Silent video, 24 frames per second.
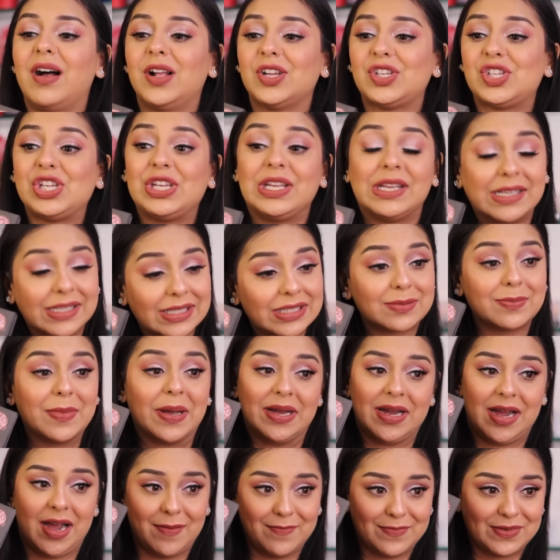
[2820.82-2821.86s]
She is
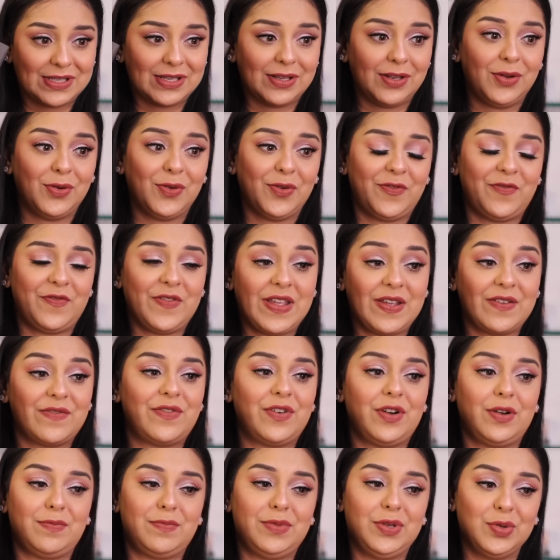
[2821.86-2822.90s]
my absolute
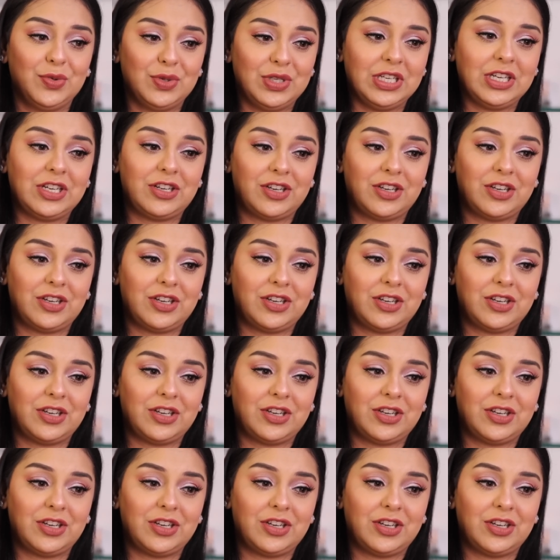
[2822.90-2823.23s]
favorite beauty